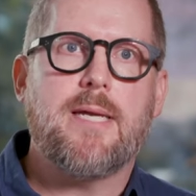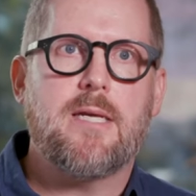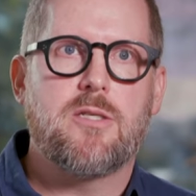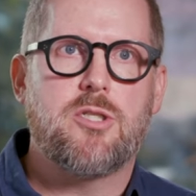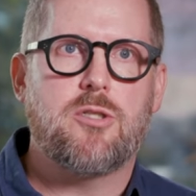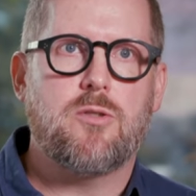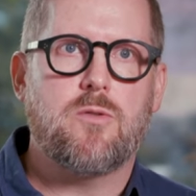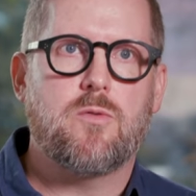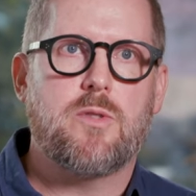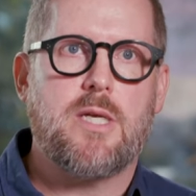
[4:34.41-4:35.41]
me
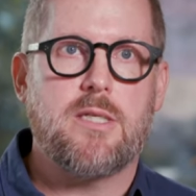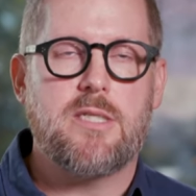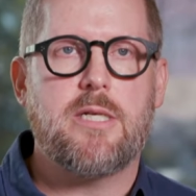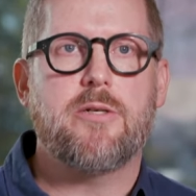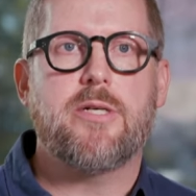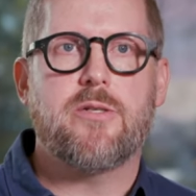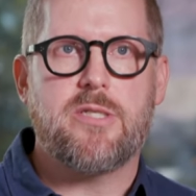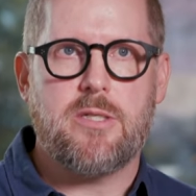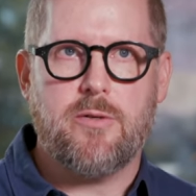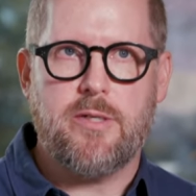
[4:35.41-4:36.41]
into the interior
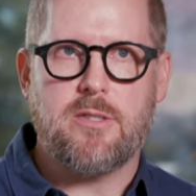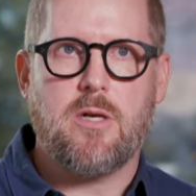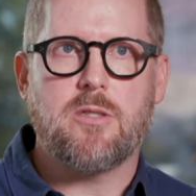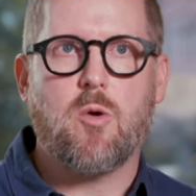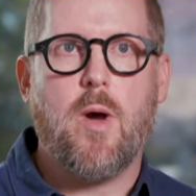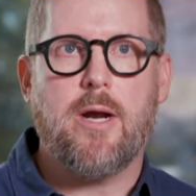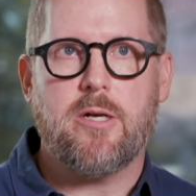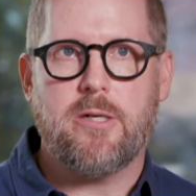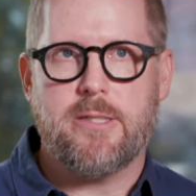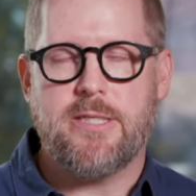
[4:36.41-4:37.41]
series called A
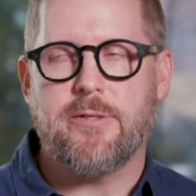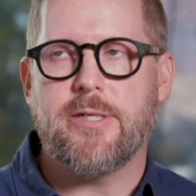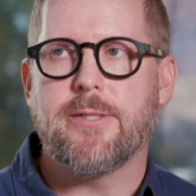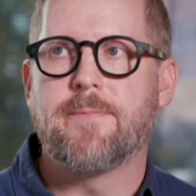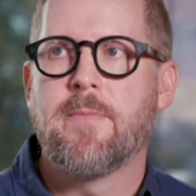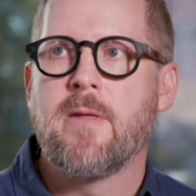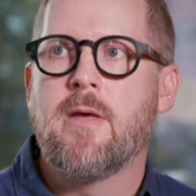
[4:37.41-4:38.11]
Quieter Interior.